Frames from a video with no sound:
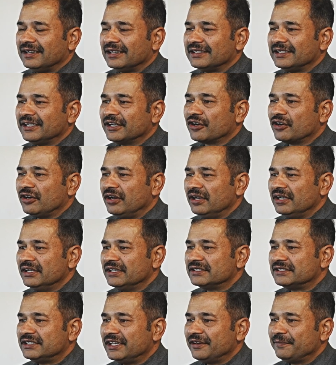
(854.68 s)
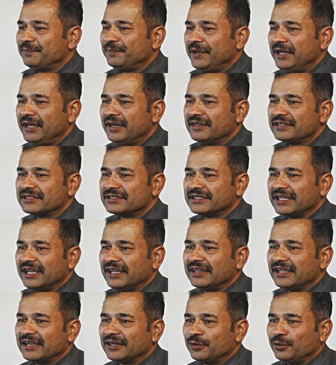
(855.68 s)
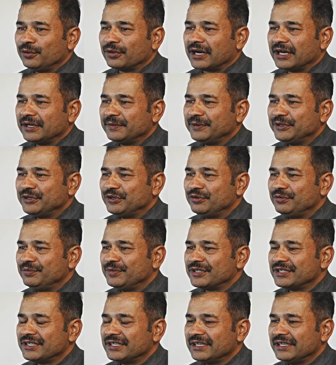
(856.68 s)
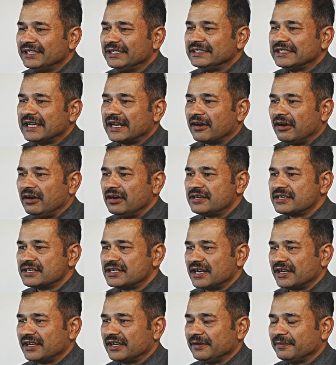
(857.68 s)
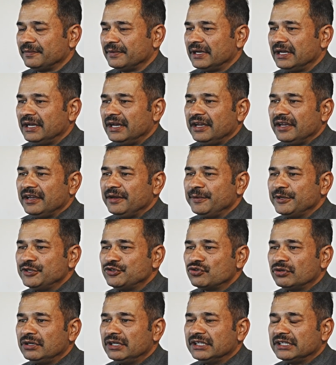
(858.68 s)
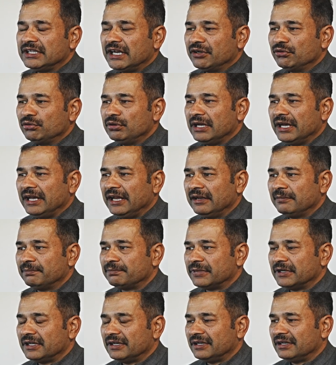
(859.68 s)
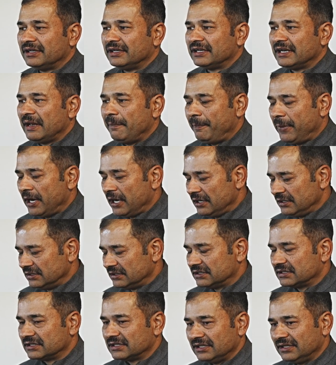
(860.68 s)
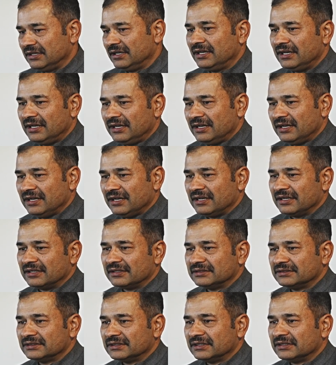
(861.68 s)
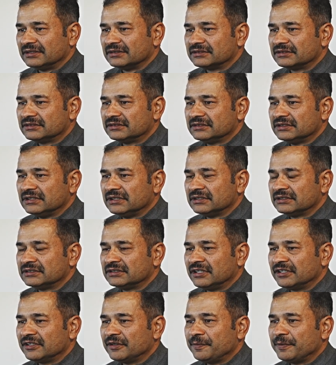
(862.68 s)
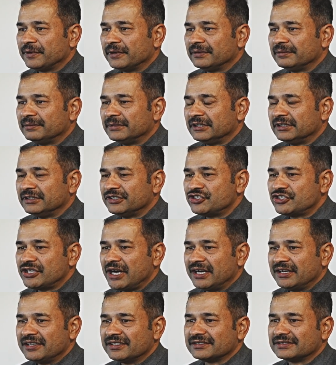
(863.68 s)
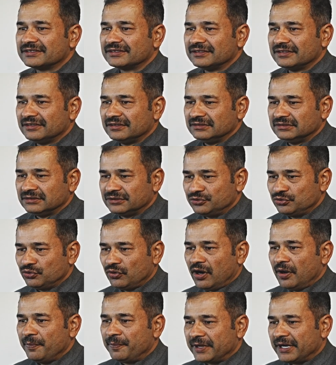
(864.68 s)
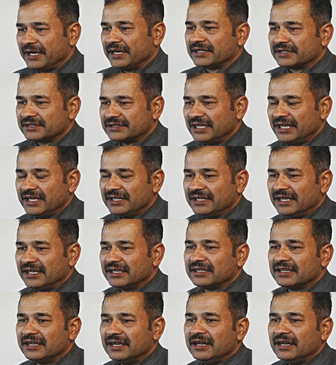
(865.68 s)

their colleagues, their peers, saying that, oh, Kathmandu University is an alternative. Eventually, that will help Nepal's sort of status to upgrade, saying that